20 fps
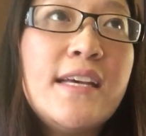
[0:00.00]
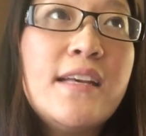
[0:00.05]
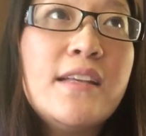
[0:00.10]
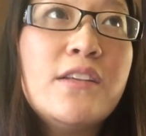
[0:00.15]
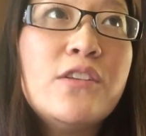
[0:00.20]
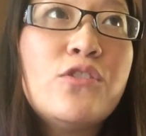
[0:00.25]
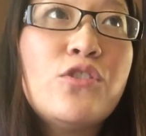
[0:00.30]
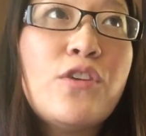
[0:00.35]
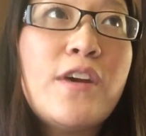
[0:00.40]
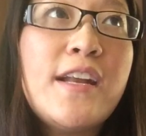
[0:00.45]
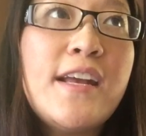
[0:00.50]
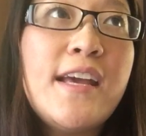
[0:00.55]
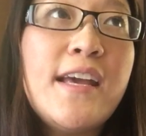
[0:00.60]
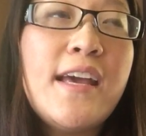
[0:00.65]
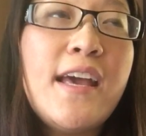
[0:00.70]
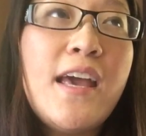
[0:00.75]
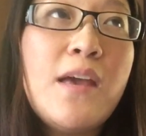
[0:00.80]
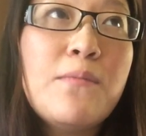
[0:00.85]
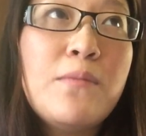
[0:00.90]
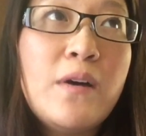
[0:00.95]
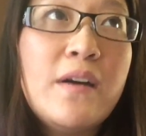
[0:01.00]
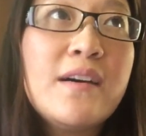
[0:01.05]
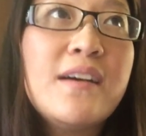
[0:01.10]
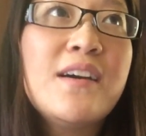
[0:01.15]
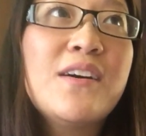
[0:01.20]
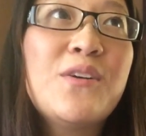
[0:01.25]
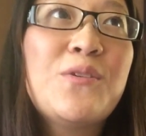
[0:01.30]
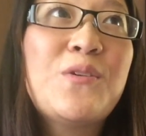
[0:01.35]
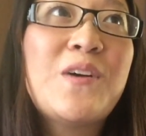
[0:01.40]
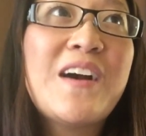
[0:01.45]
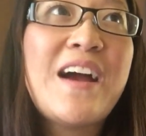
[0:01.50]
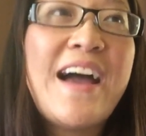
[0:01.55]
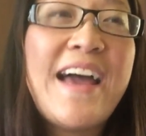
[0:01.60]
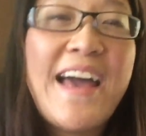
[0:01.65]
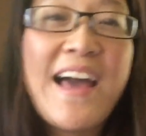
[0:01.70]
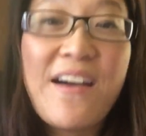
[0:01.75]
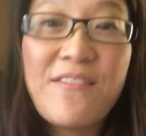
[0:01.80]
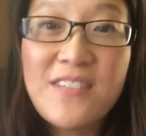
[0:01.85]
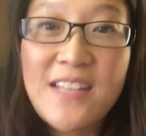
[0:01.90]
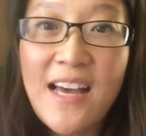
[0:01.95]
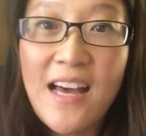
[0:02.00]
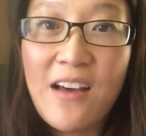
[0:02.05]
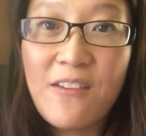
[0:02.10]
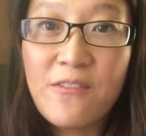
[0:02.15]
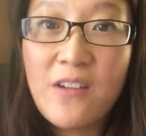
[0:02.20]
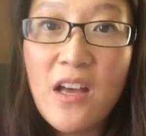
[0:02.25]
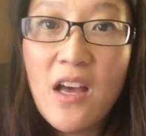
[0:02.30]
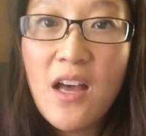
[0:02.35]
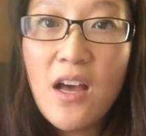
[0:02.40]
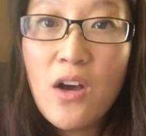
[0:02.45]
illustrating a book where I have to have